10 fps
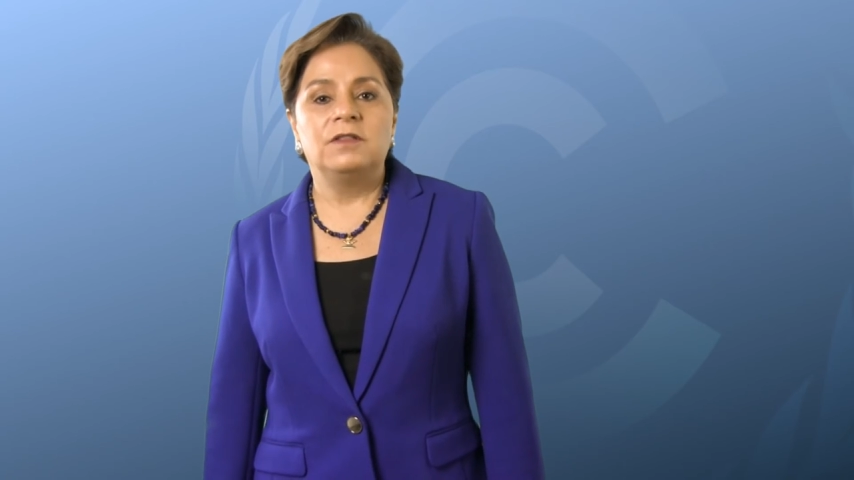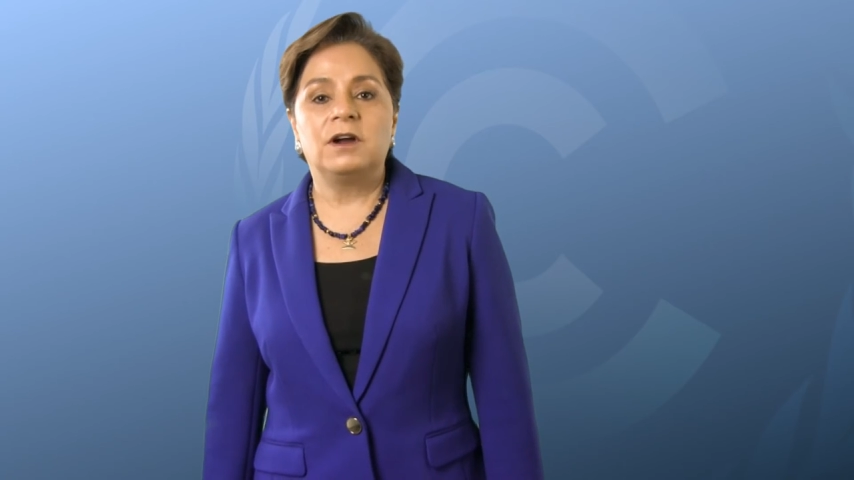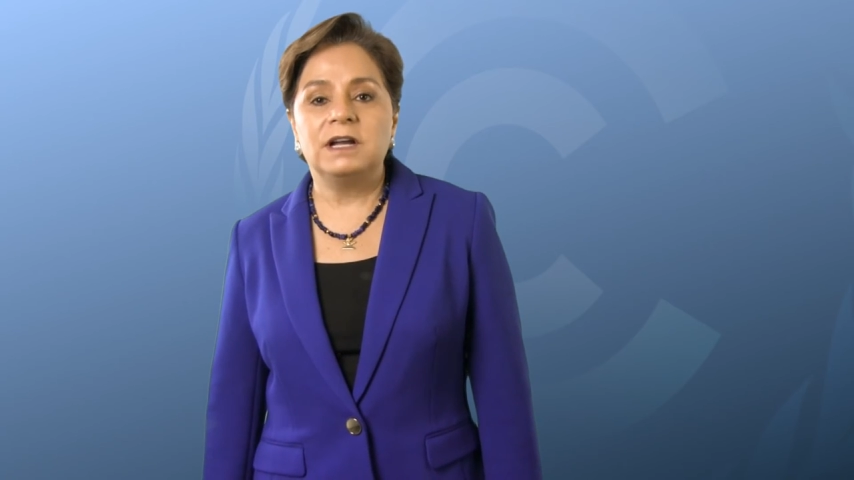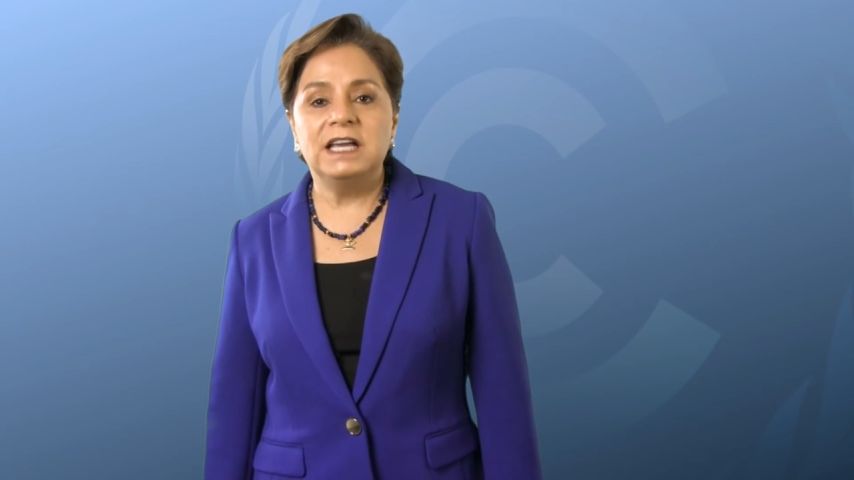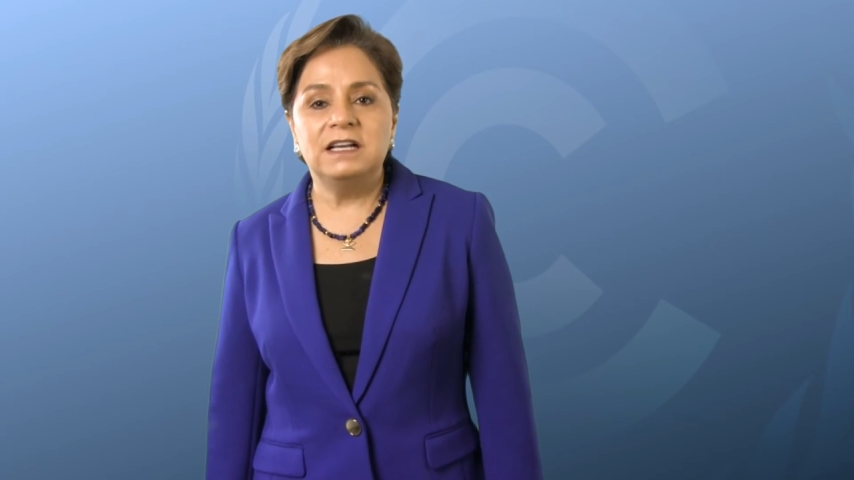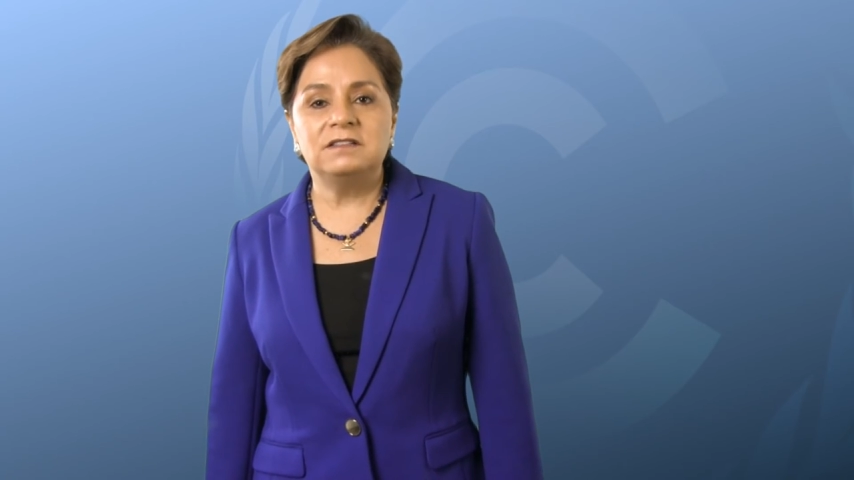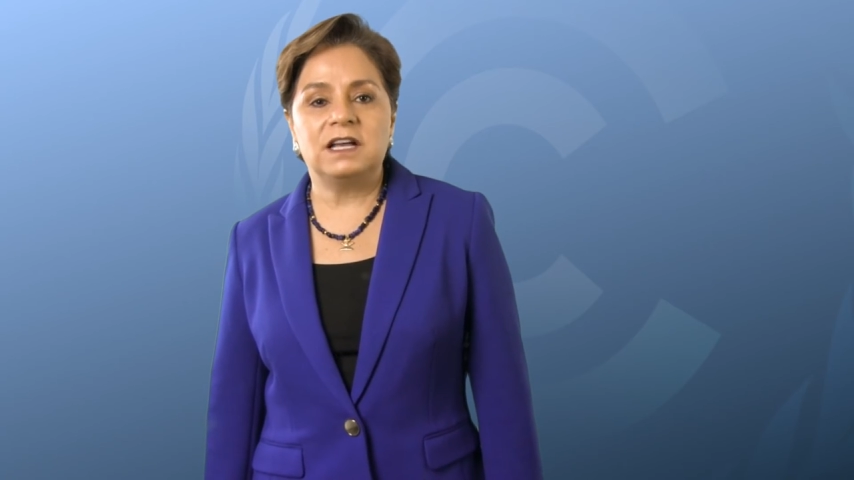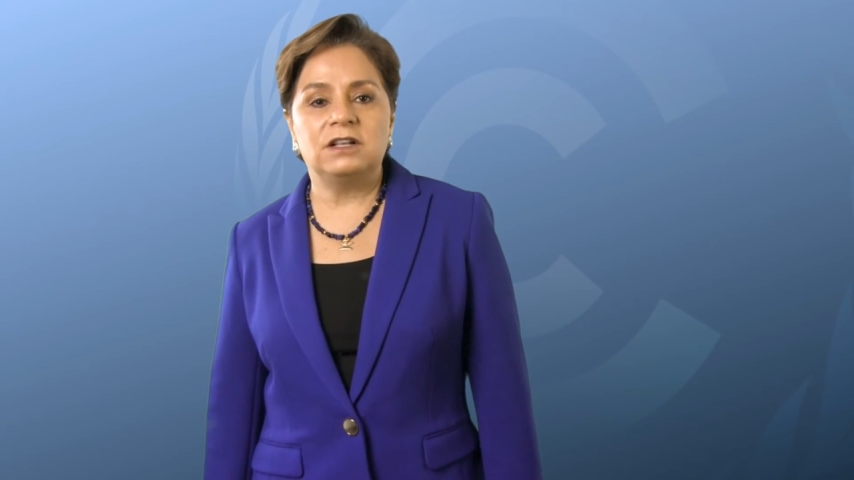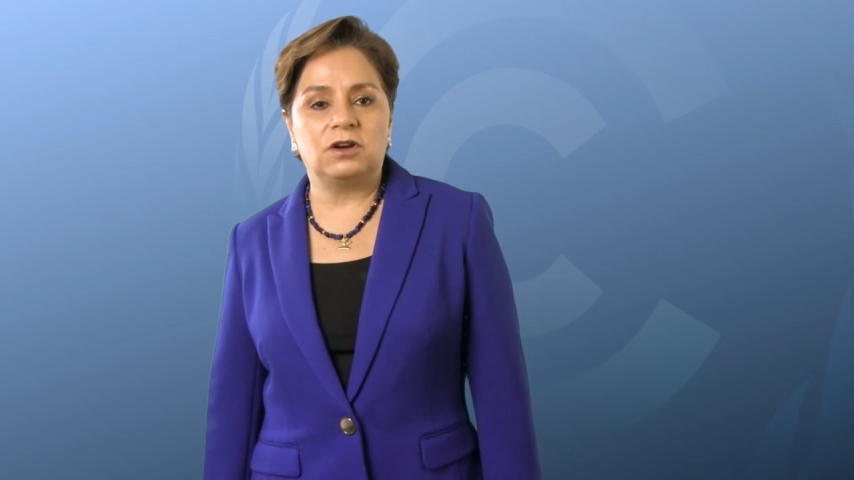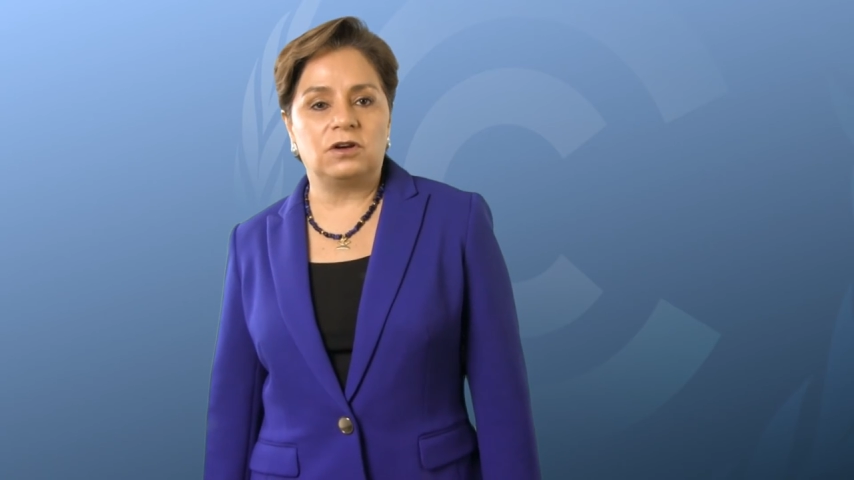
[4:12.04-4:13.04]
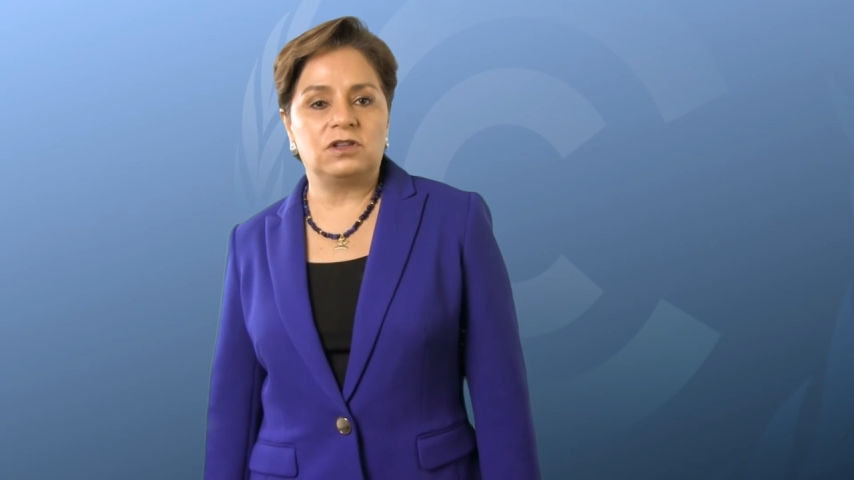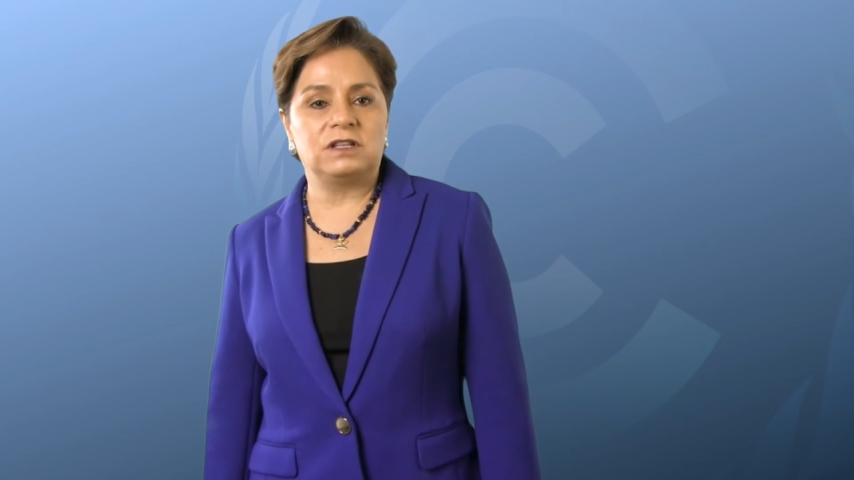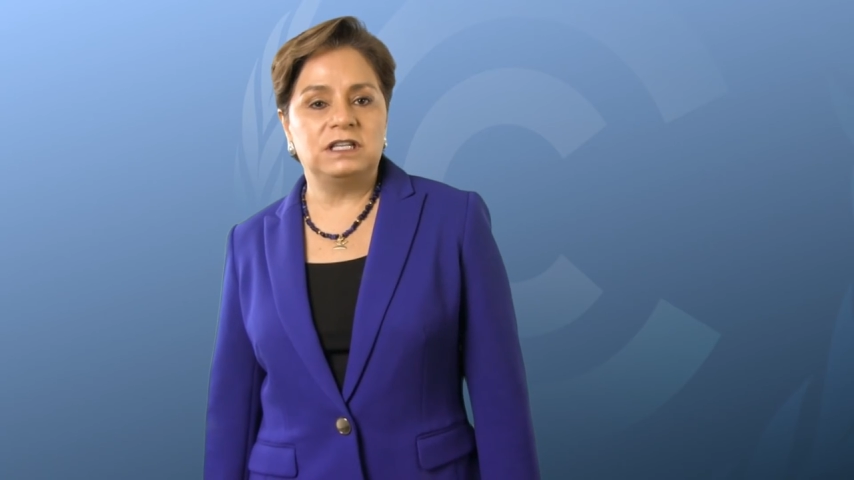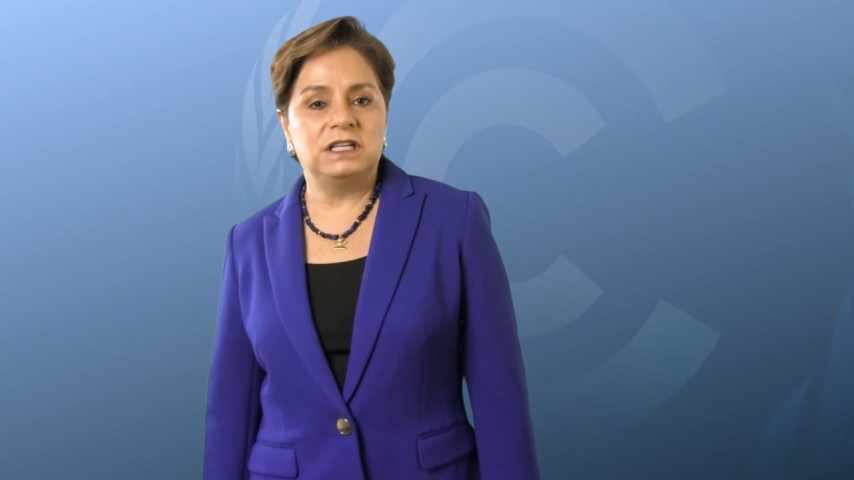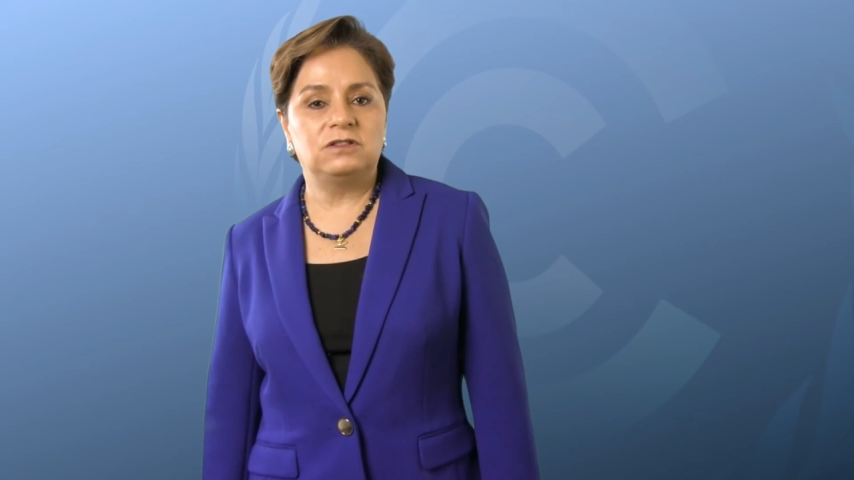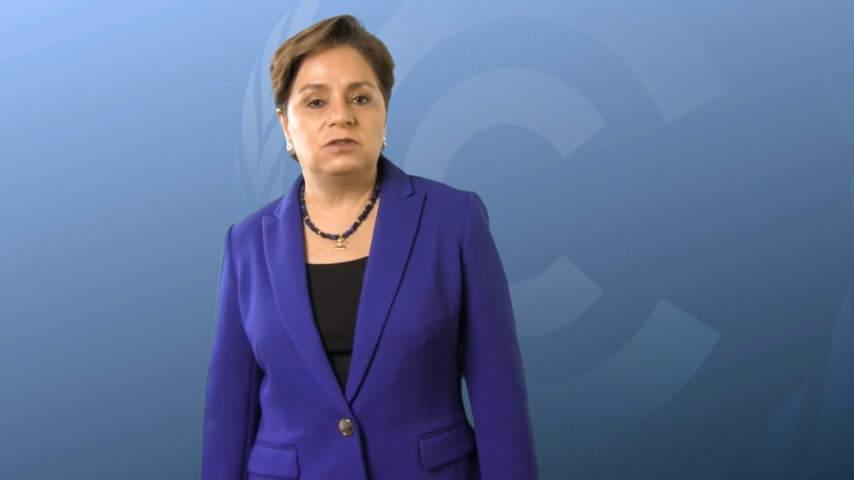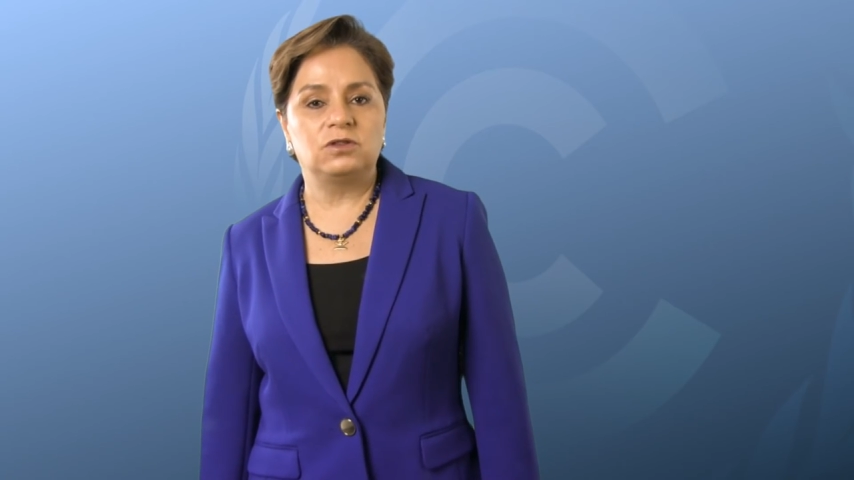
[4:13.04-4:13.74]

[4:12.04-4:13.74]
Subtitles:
There is an urgent need